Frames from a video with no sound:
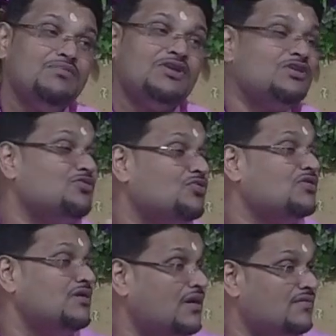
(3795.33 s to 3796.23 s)
but you
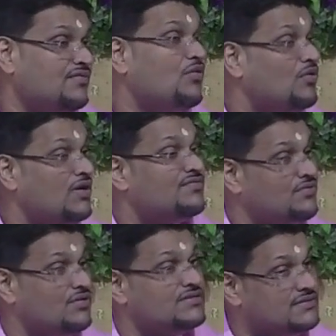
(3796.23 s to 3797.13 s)
don't love all of
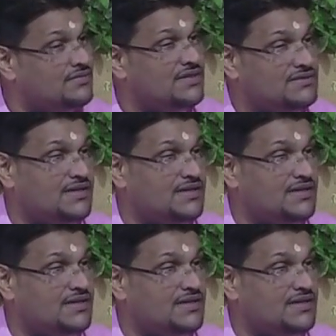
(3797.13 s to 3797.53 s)
God's creation.